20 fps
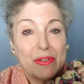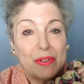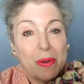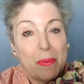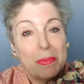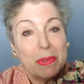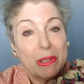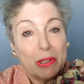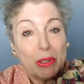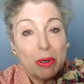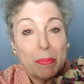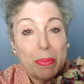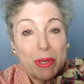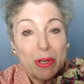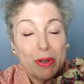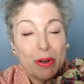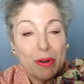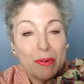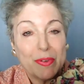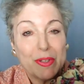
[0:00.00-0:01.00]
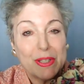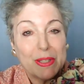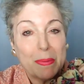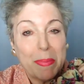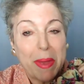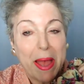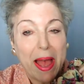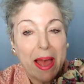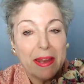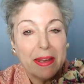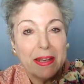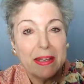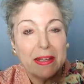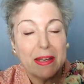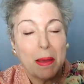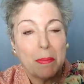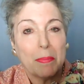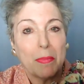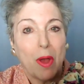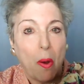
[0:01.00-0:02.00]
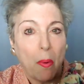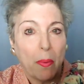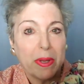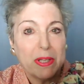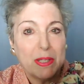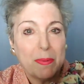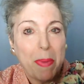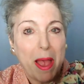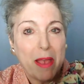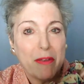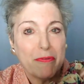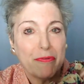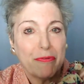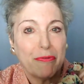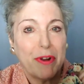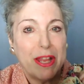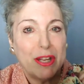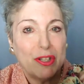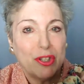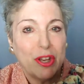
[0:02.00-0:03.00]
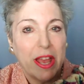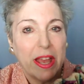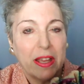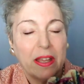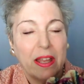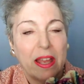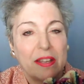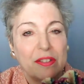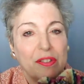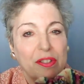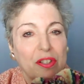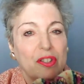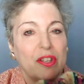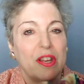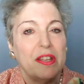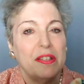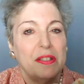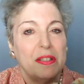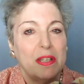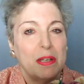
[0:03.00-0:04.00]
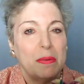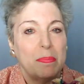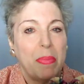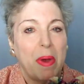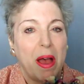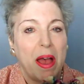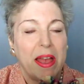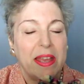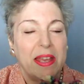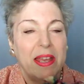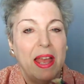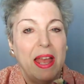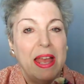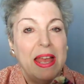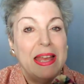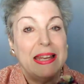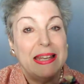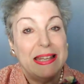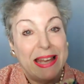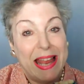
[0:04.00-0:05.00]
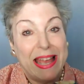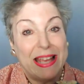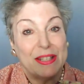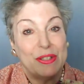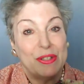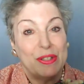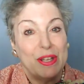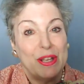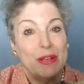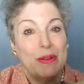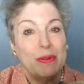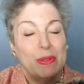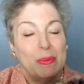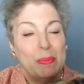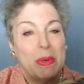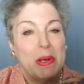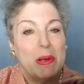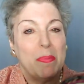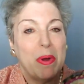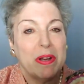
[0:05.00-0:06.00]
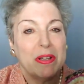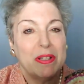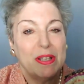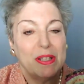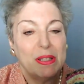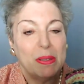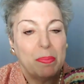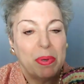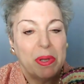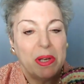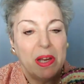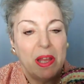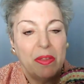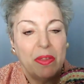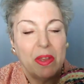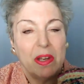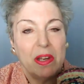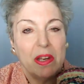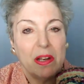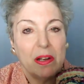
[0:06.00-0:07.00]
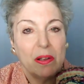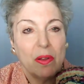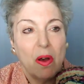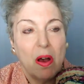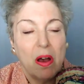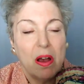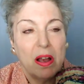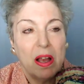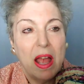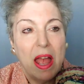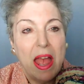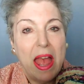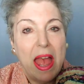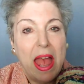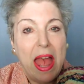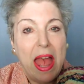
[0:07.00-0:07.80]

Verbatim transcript: So I'm a little bit nervous about it. I'm going to buy Fray Check as suggested by Nancy, who's been a participant in the knit along.